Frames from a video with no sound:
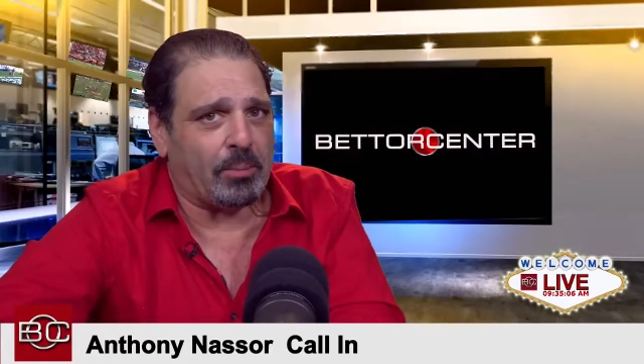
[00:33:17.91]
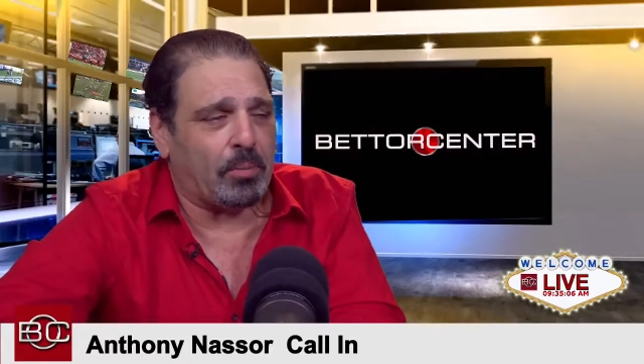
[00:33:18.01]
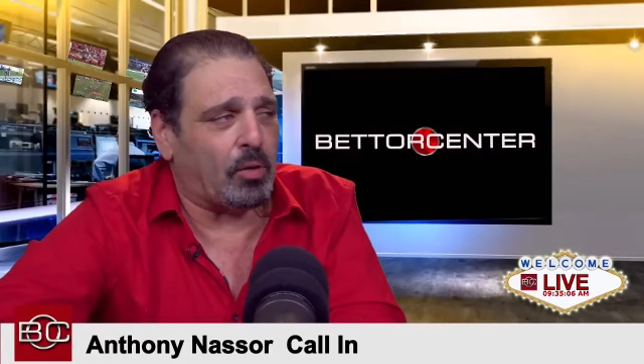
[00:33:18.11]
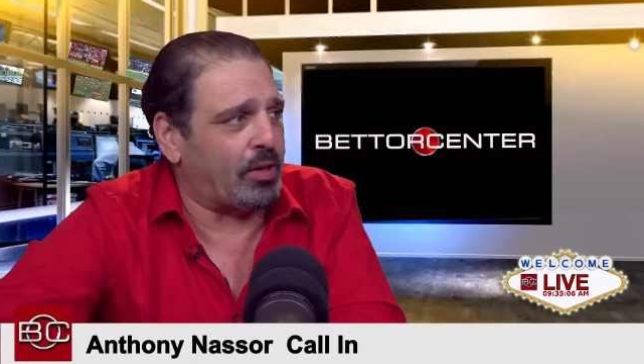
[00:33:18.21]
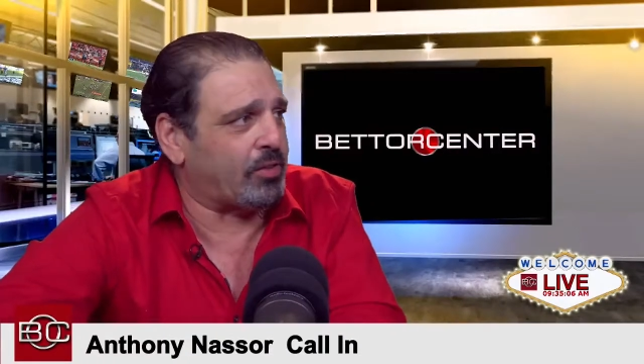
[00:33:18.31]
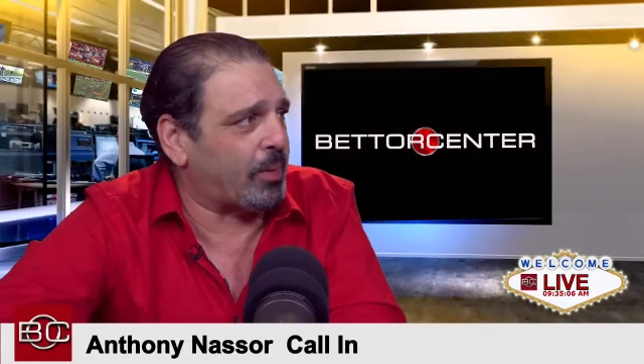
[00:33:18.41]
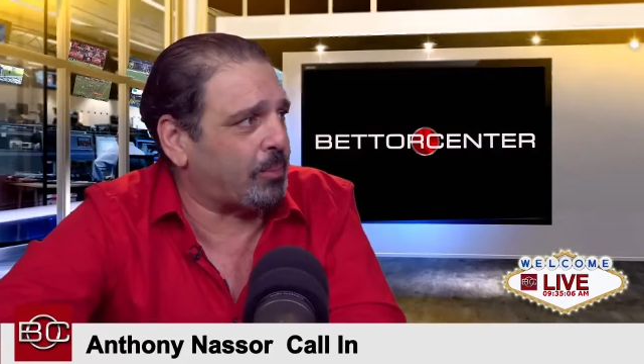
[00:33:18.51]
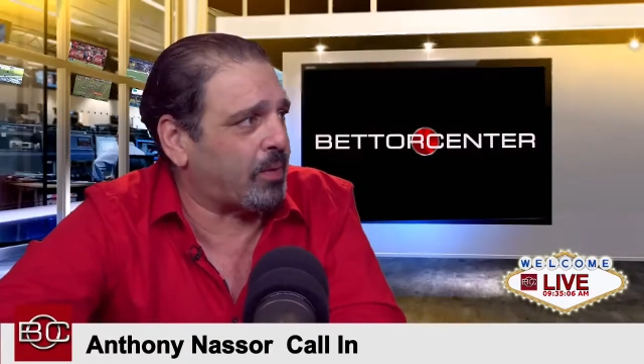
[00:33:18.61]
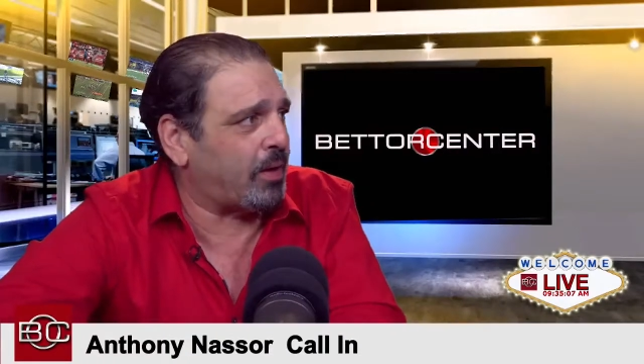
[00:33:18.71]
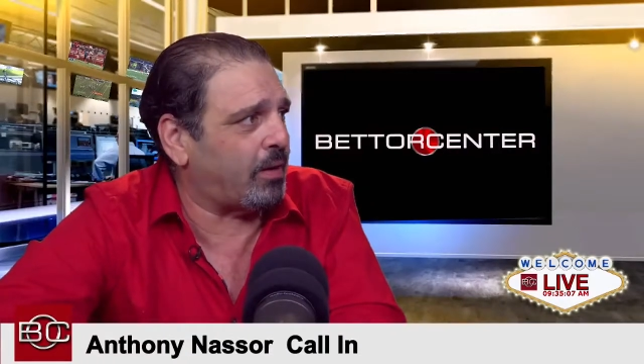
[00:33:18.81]
boys
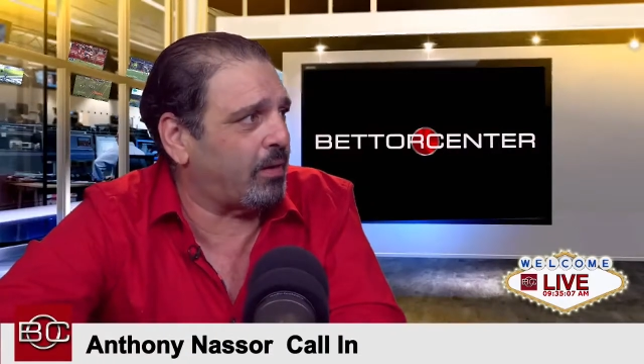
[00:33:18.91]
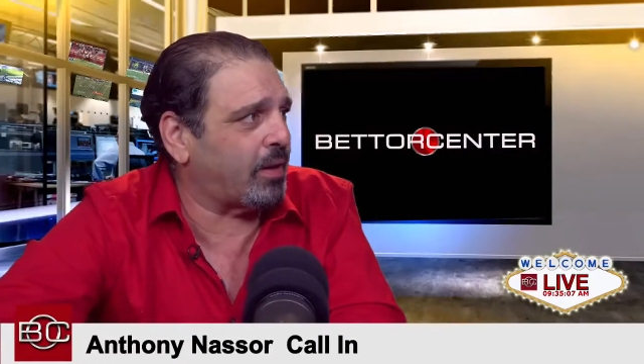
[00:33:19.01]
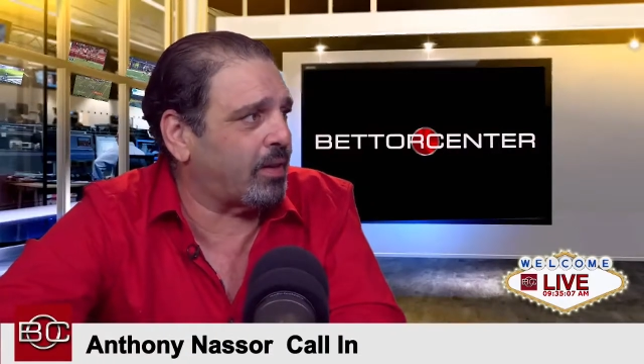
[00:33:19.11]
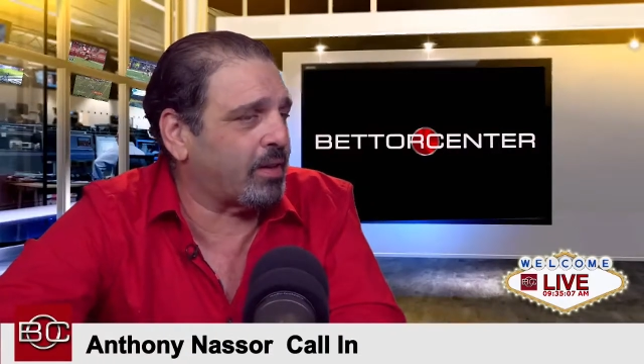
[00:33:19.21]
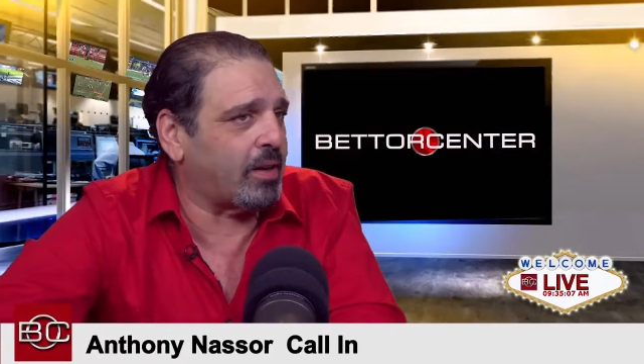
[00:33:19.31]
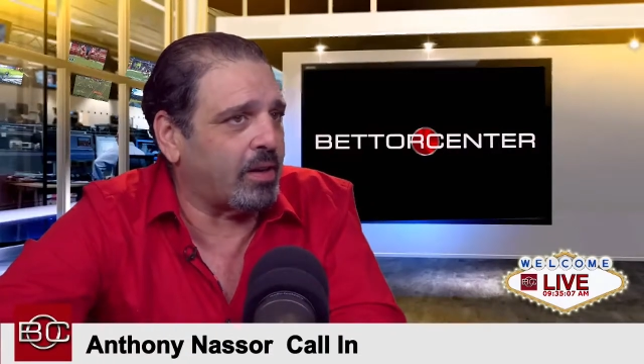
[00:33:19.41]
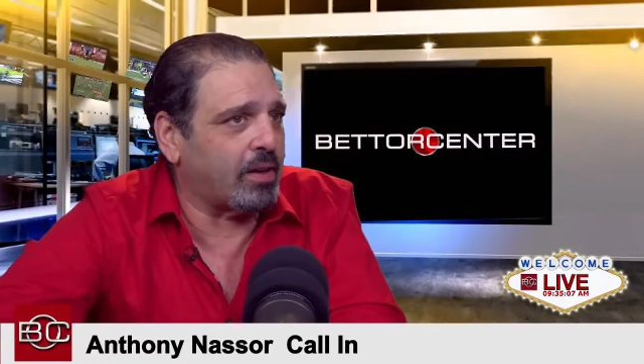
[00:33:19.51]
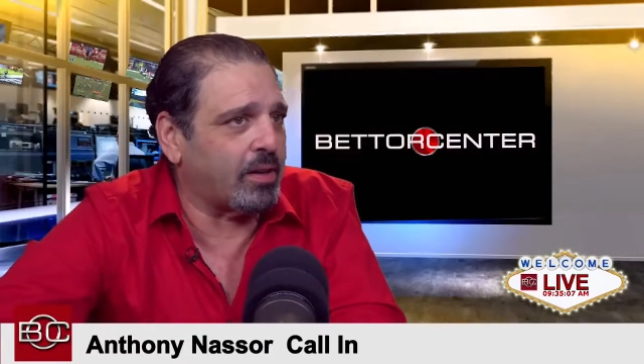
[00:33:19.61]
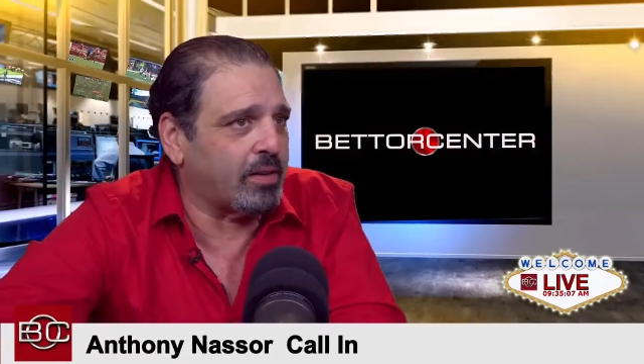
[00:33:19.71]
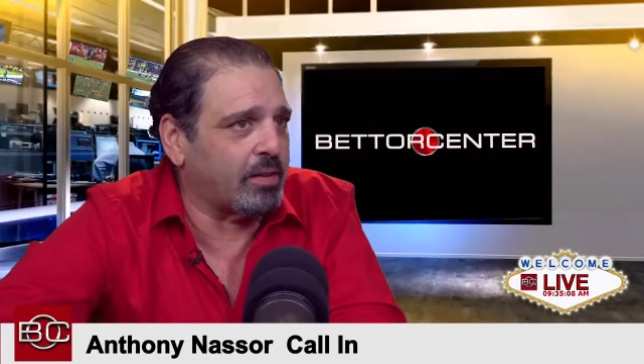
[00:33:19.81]
up there at
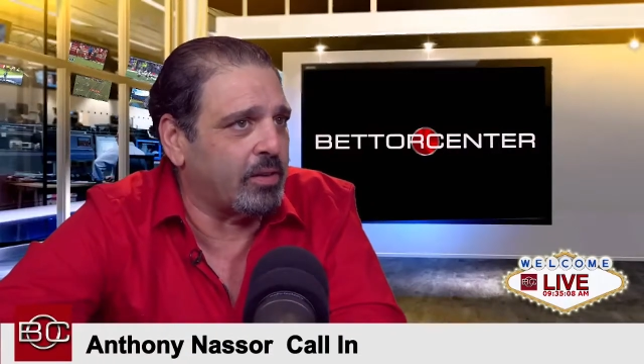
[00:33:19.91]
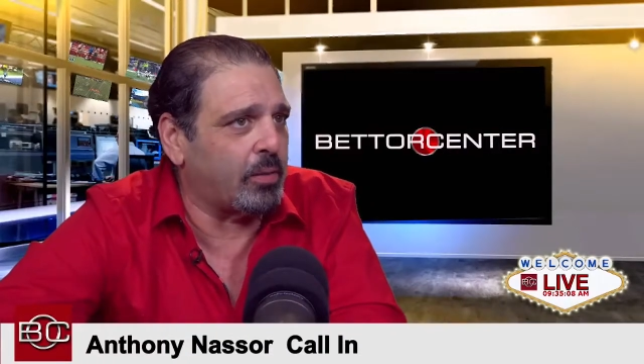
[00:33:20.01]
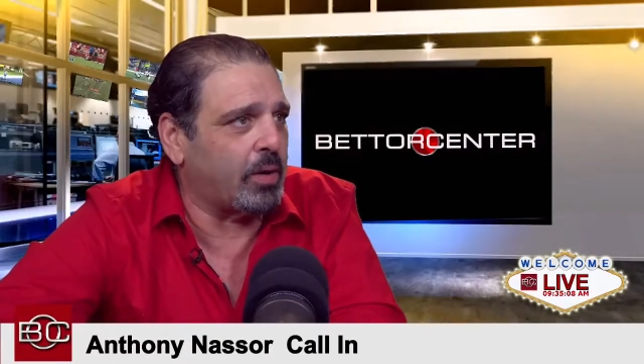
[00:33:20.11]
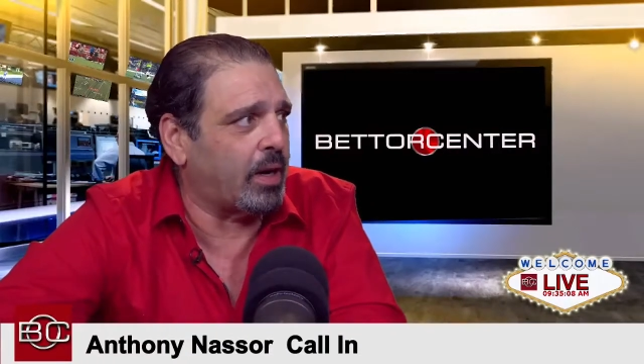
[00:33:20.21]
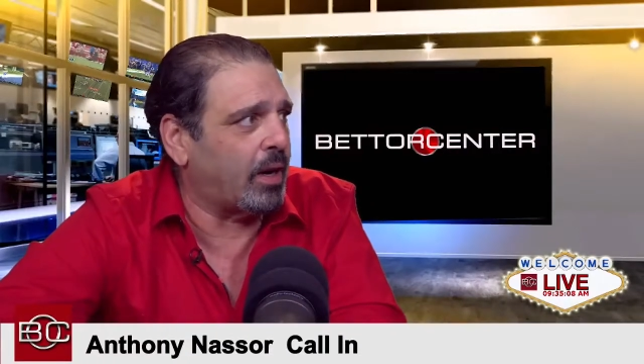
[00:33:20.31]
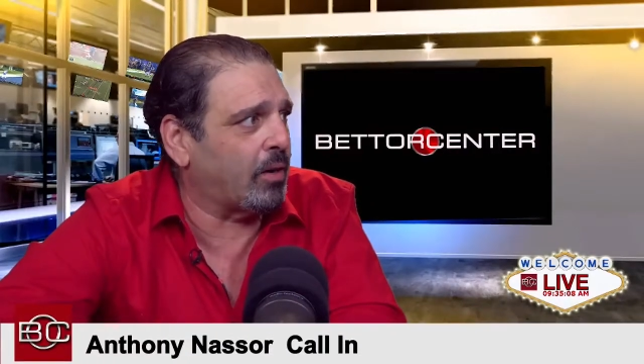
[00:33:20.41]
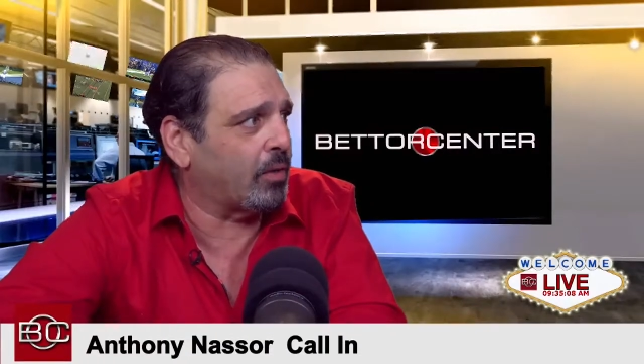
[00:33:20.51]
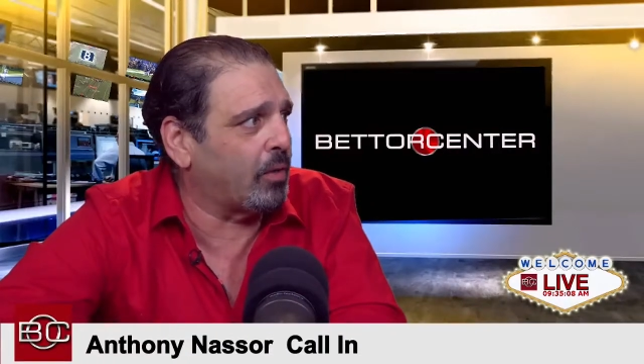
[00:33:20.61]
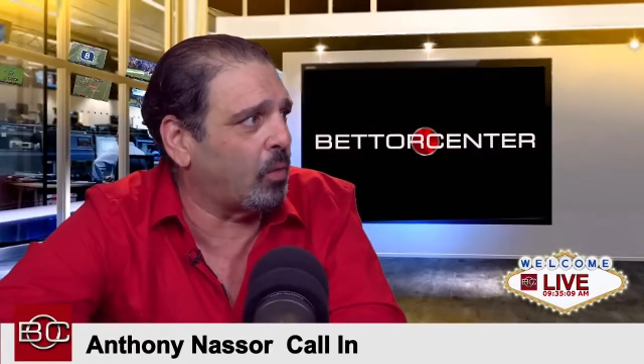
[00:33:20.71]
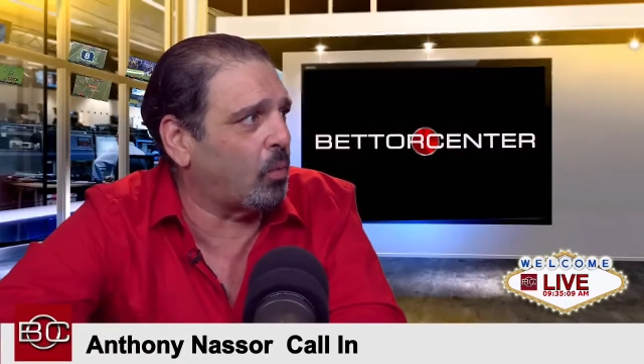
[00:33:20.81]
UNR, uh,
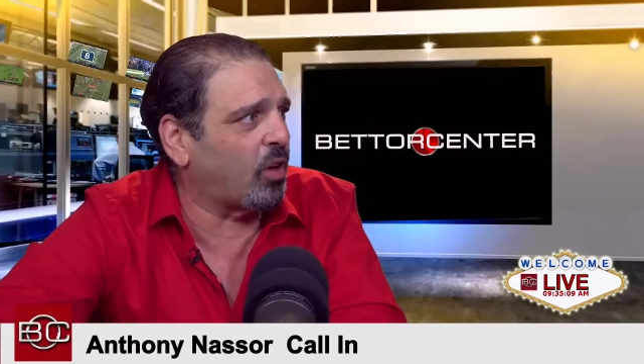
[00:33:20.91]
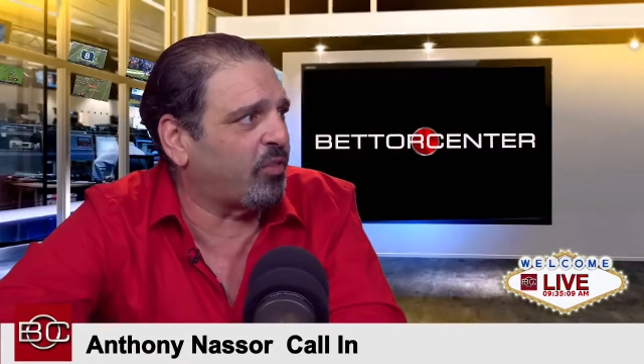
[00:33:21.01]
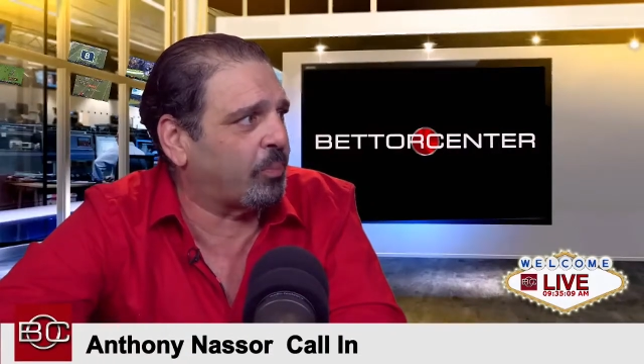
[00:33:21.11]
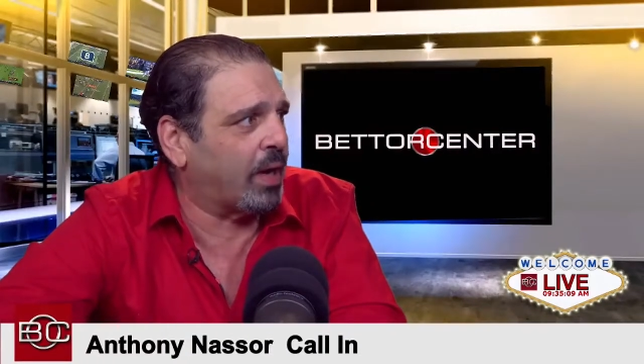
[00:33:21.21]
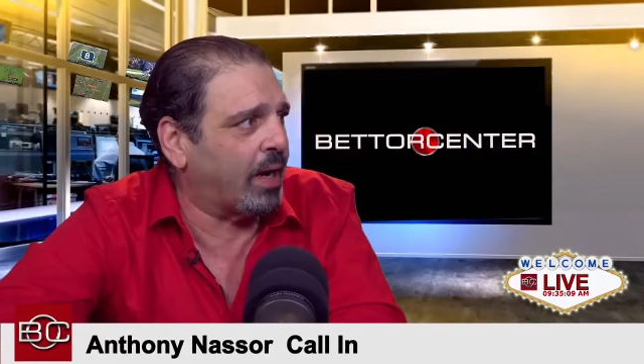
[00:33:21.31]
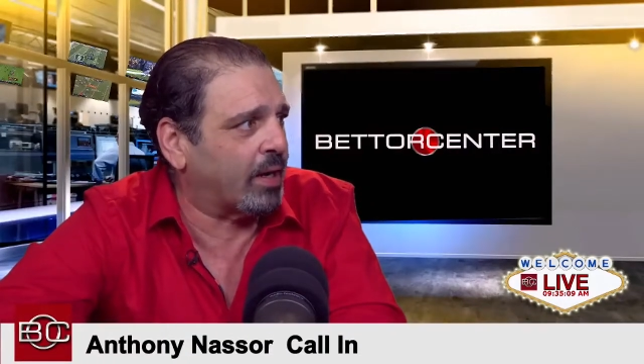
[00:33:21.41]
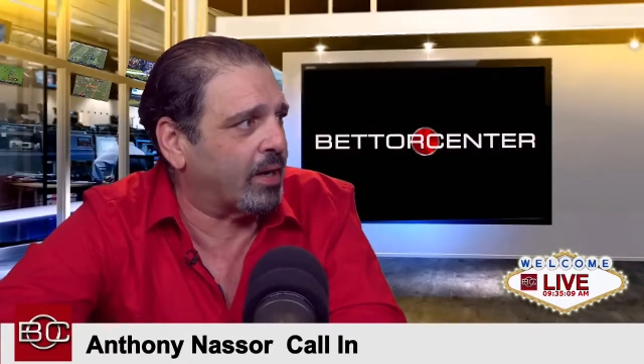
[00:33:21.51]
the old Wolfpack.